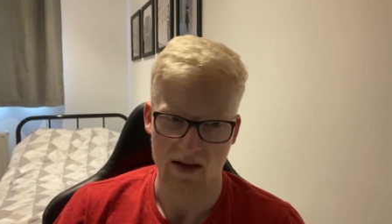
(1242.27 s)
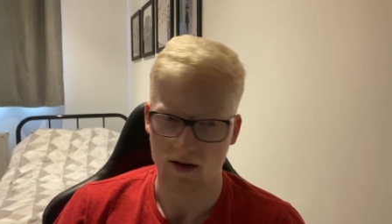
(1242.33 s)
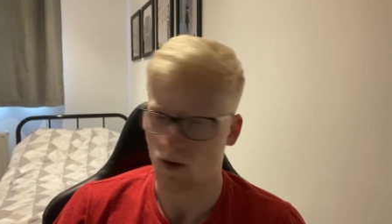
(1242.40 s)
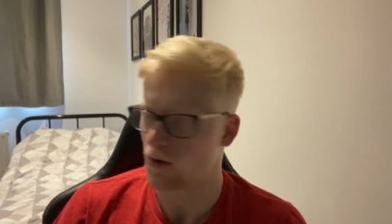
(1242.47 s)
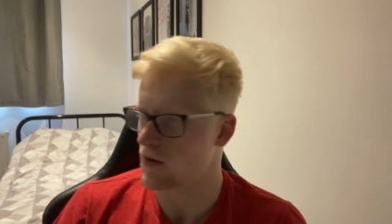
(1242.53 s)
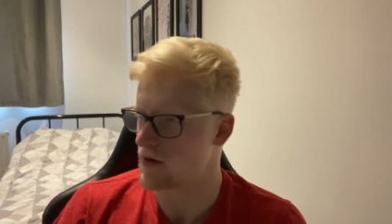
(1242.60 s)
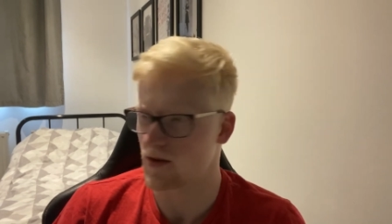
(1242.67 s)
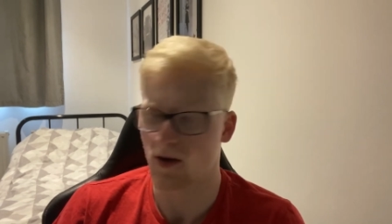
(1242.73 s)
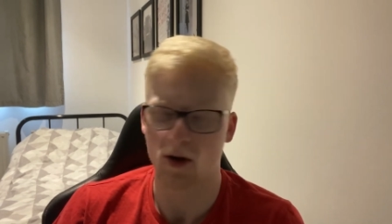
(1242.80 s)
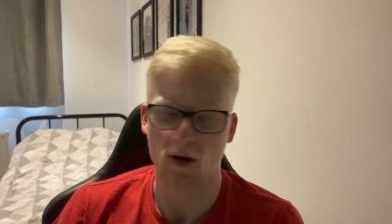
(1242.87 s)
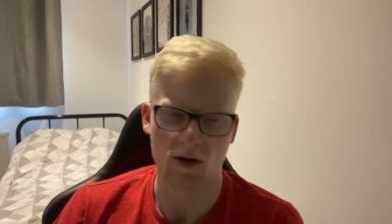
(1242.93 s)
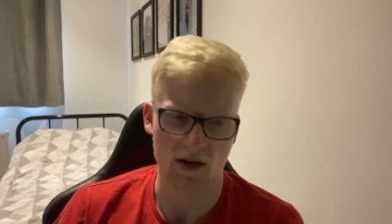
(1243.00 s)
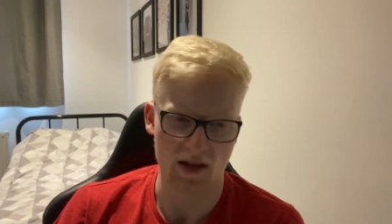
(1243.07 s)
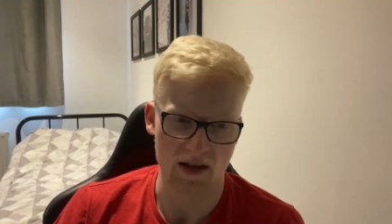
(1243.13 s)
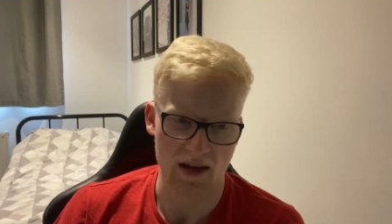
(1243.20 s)
or even
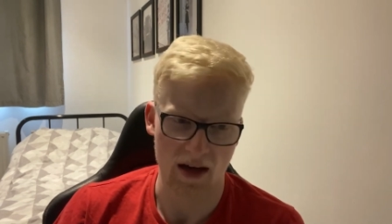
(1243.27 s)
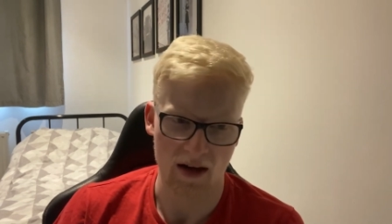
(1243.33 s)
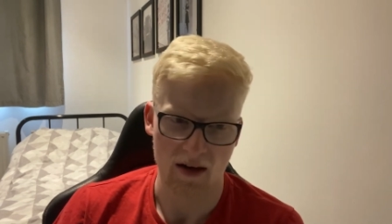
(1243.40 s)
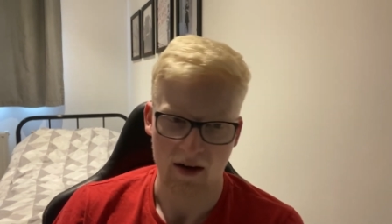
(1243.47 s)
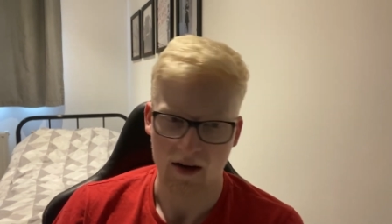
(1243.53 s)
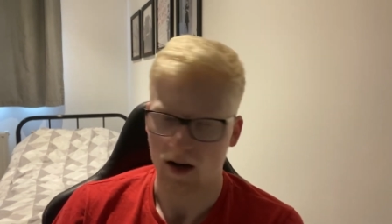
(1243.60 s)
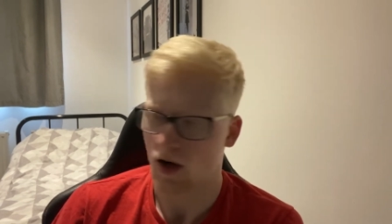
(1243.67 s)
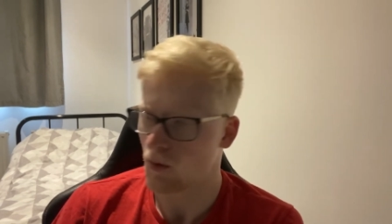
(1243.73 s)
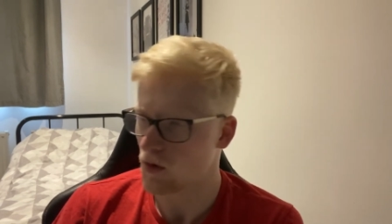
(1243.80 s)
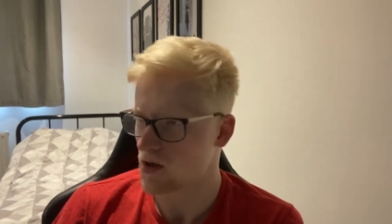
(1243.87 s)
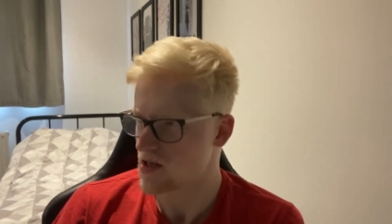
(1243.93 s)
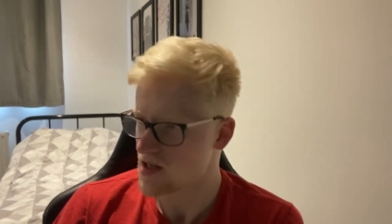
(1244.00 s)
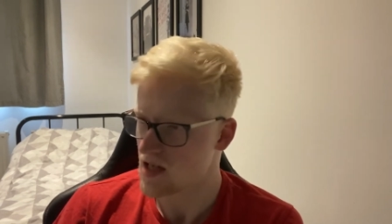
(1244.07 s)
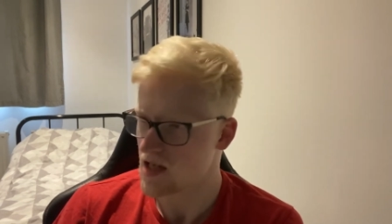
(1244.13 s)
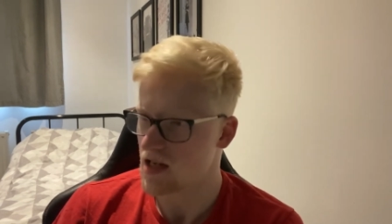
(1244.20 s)
longer than that. I want
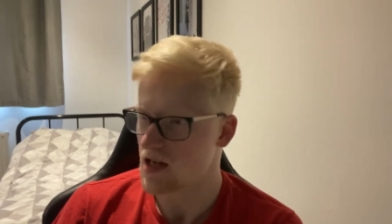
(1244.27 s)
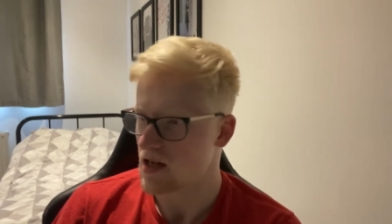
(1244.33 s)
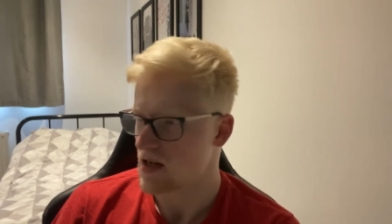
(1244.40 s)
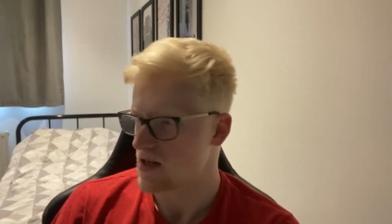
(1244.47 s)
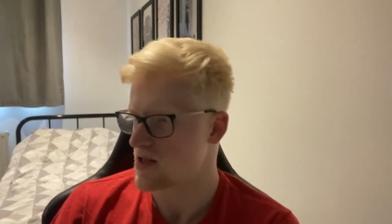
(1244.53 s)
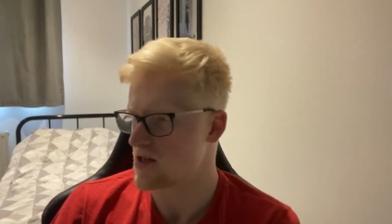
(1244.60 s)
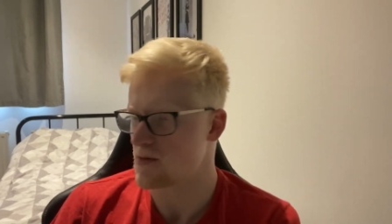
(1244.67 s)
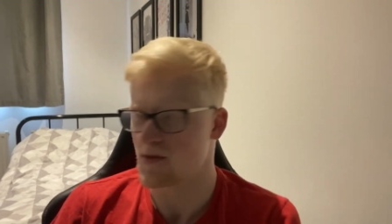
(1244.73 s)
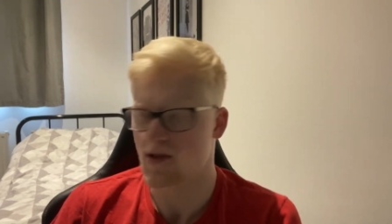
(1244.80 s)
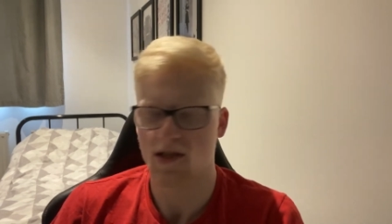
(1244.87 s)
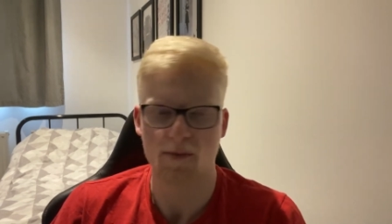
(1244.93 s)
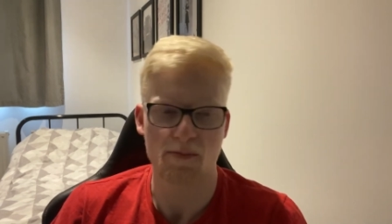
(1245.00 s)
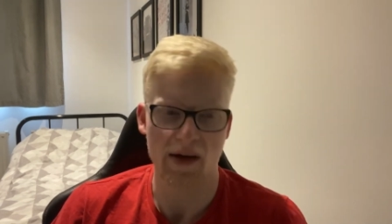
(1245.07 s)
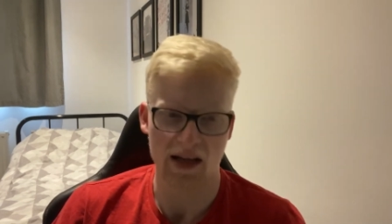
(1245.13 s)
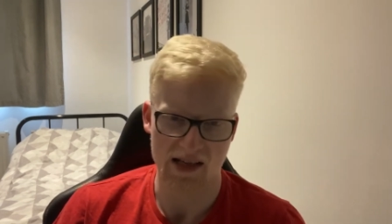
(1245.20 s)
to see some
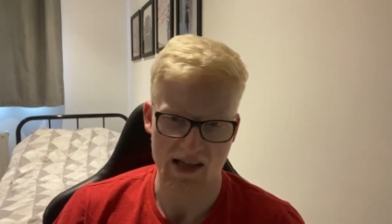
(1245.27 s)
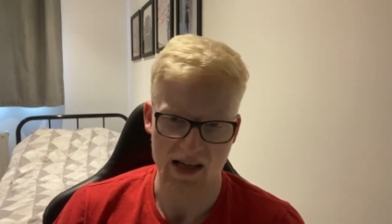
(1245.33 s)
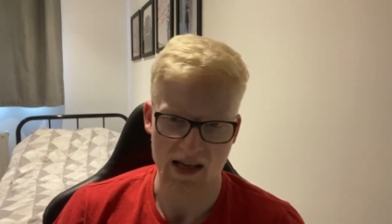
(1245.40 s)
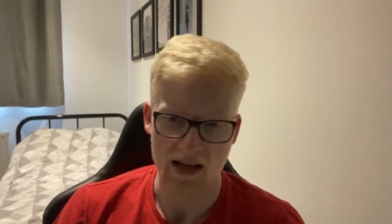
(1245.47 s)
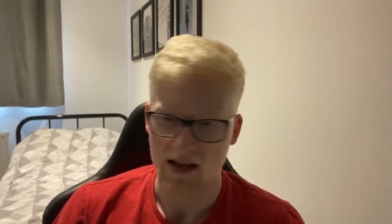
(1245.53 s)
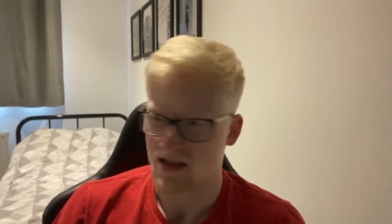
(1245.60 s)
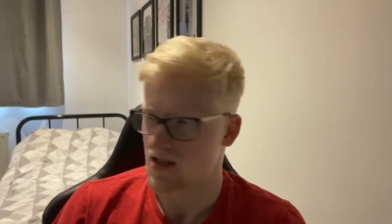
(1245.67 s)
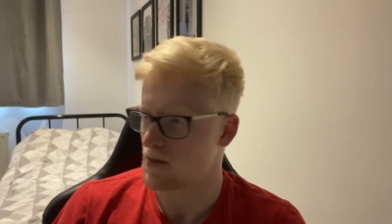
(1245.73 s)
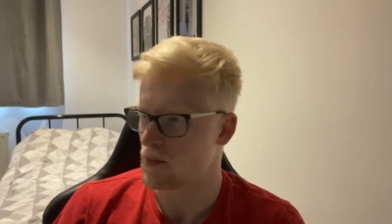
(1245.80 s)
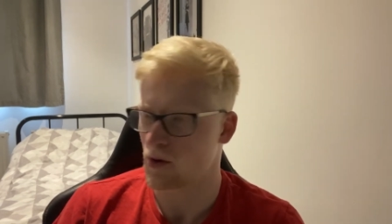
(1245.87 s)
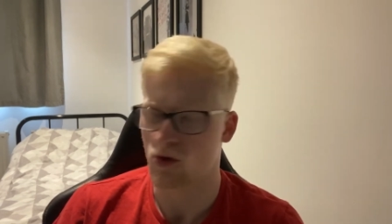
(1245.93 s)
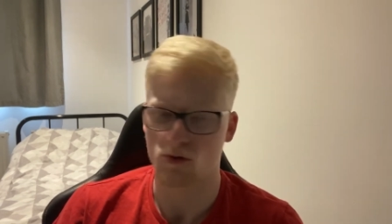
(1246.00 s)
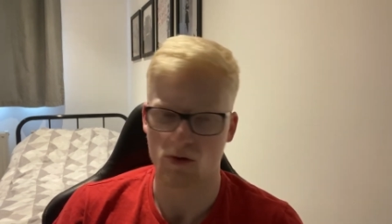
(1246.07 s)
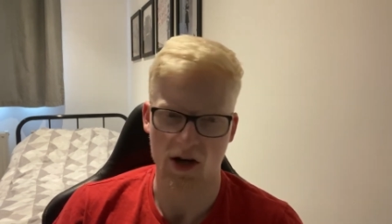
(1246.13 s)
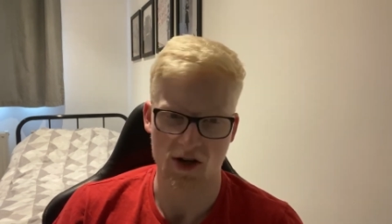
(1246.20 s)
stability, some
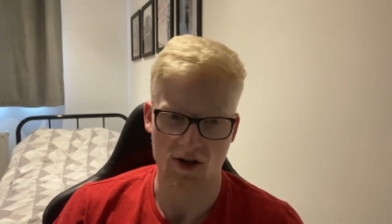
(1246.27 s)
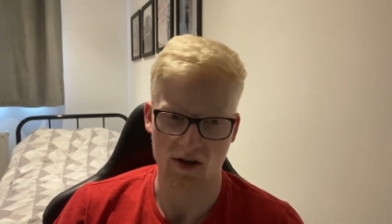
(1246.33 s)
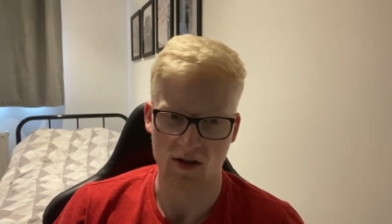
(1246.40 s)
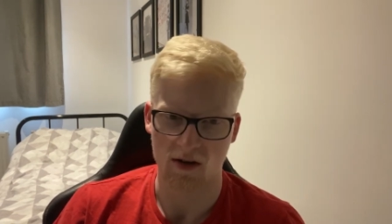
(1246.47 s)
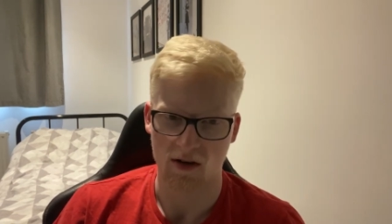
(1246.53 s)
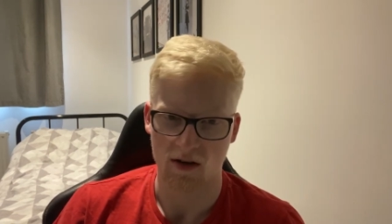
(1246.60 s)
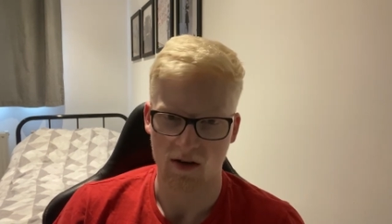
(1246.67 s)
progression.